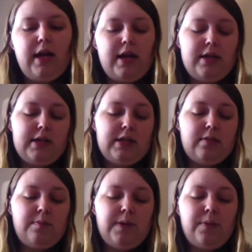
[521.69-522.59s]
and this is a
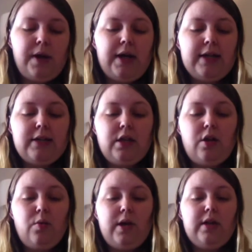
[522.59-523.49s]
BYS
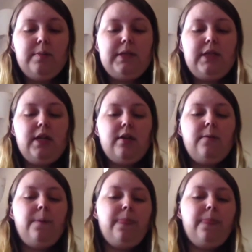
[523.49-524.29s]
Longwear lipstick.